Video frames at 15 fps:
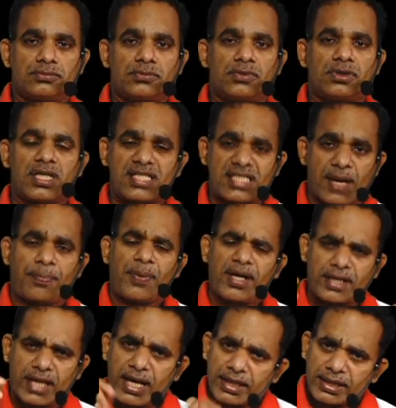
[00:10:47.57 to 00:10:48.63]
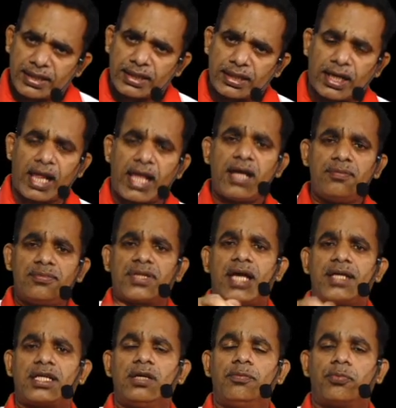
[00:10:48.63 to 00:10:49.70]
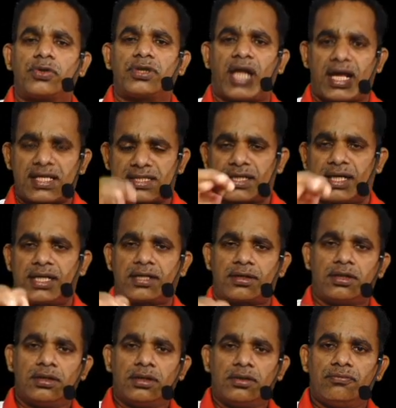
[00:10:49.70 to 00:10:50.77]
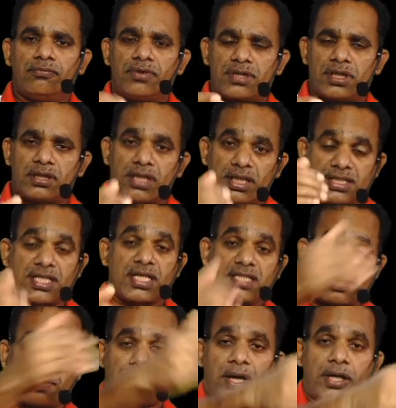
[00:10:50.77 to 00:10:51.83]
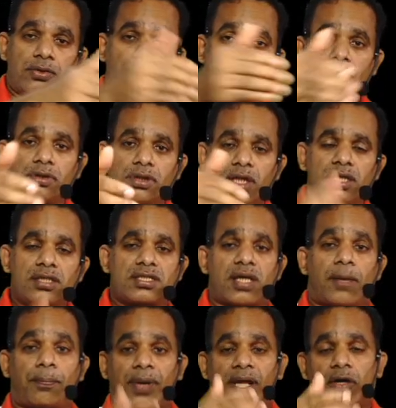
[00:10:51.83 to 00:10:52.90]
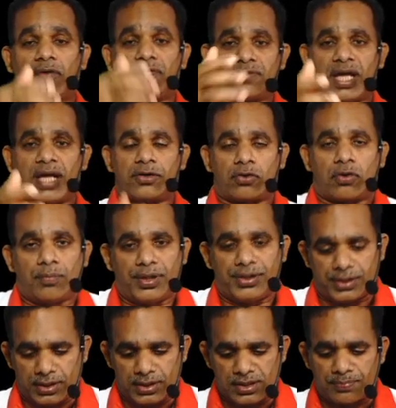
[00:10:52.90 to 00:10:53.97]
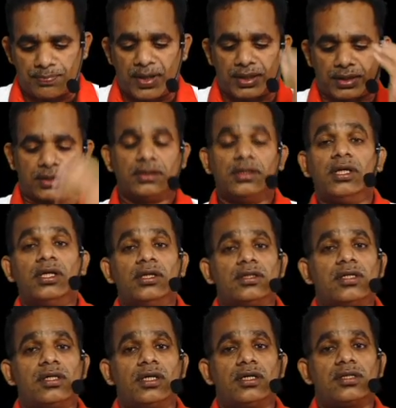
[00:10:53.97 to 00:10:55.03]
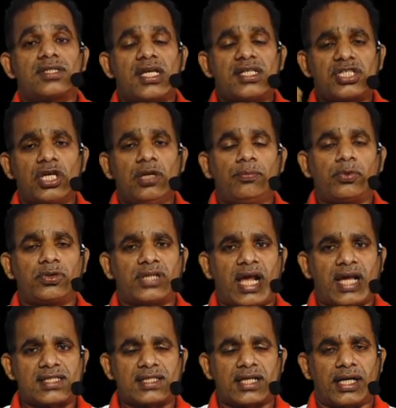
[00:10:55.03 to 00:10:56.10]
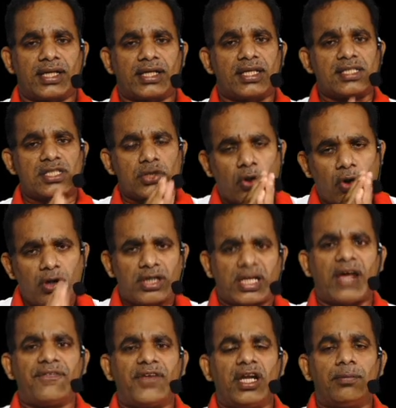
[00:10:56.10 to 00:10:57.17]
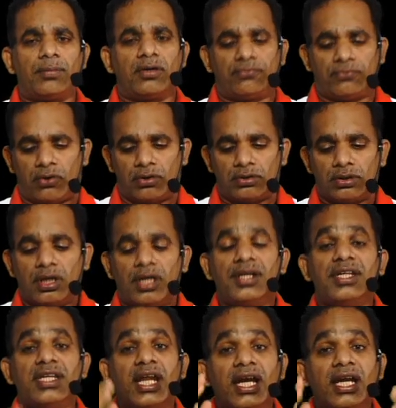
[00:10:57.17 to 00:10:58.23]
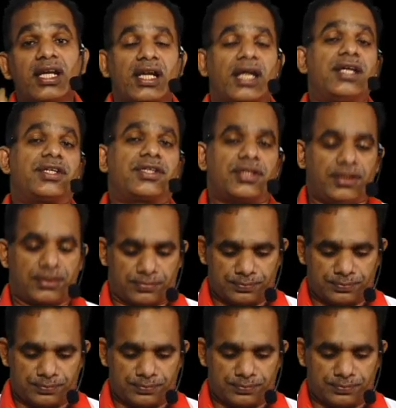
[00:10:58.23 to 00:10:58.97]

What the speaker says: The supplier can claim that input tax credit, which the GST paid to the supplier of that raw materials. But such input tax credit is not available for nil rated.